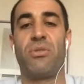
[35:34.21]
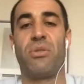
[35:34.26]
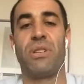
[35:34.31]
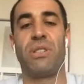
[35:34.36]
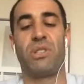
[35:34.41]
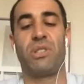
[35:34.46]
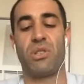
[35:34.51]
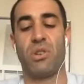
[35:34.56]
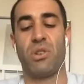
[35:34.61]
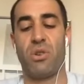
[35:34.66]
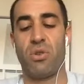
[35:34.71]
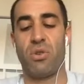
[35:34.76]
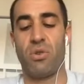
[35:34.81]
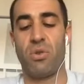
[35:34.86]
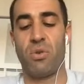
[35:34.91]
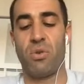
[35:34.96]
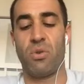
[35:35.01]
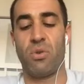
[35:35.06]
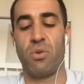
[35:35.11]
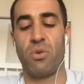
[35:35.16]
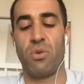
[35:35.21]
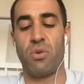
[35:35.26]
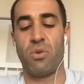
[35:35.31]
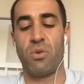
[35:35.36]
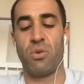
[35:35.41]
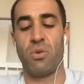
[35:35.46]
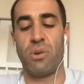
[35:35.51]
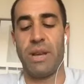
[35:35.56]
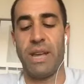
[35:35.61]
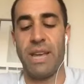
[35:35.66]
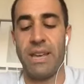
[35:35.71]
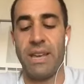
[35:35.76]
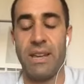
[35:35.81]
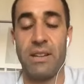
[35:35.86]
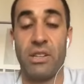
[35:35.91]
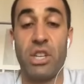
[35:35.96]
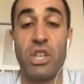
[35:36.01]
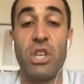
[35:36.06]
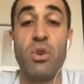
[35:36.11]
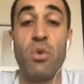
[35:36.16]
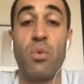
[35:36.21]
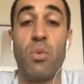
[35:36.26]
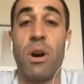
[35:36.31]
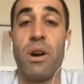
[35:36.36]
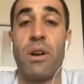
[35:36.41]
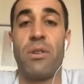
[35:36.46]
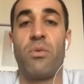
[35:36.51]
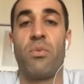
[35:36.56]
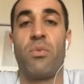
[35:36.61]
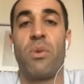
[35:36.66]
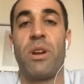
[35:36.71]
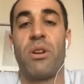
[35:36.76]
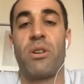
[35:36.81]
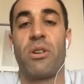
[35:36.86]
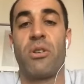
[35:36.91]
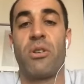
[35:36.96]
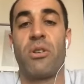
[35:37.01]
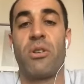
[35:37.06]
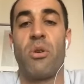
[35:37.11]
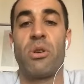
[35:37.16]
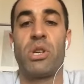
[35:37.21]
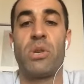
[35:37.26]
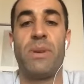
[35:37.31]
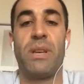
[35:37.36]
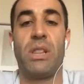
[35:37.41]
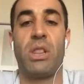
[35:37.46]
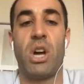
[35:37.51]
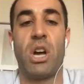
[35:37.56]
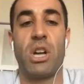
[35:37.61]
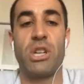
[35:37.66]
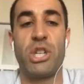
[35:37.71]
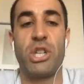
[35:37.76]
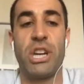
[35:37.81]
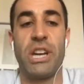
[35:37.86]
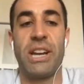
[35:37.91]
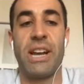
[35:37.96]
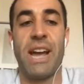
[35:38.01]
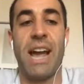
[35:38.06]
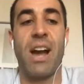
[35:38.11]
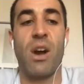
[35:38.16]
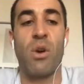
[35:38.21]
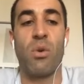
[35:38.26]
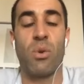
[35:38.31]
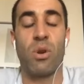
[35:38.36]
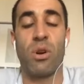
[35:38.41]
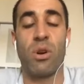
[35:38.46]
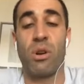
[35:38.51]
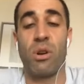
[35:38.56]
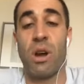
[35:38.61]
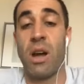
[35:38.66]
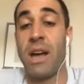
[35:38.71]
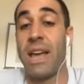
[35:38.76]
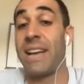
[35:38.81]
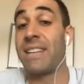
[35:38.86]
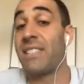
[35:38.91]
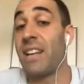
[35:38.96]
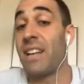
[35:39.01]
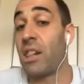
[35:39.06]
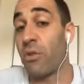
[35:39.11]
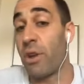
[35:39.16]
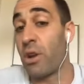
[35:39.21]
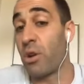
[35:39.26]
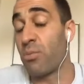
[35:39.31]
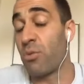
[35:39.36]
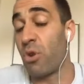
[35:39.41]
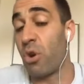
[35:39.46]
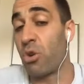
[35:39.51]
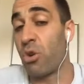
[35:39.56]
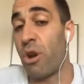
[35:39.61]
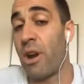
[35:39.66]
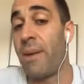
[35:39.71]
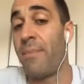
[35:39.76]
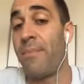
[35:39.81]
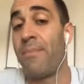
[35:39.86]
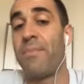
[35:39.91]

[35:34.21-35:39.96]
And so in Q1, we are going to be launching our uh, accelerator program.